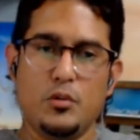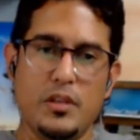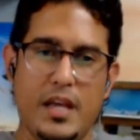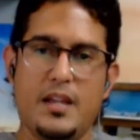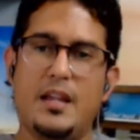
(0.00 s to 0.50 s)
to
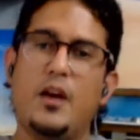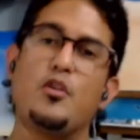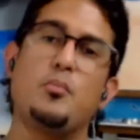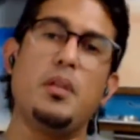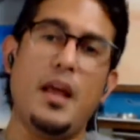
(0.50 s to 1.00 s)
lay
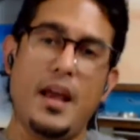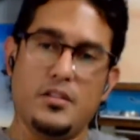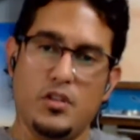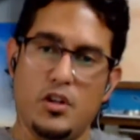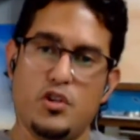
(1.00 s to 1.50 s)
down your
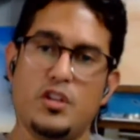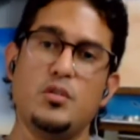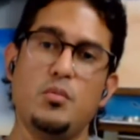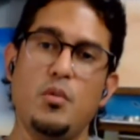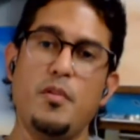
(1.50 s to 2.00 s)
plans on a
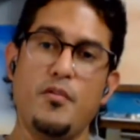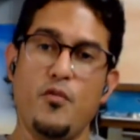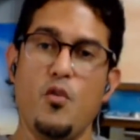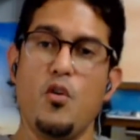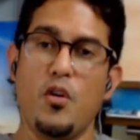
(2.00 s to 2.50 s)
trustable
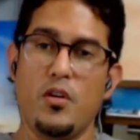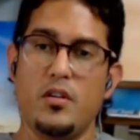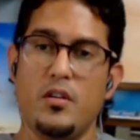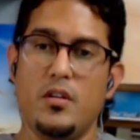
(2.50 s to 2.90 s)
before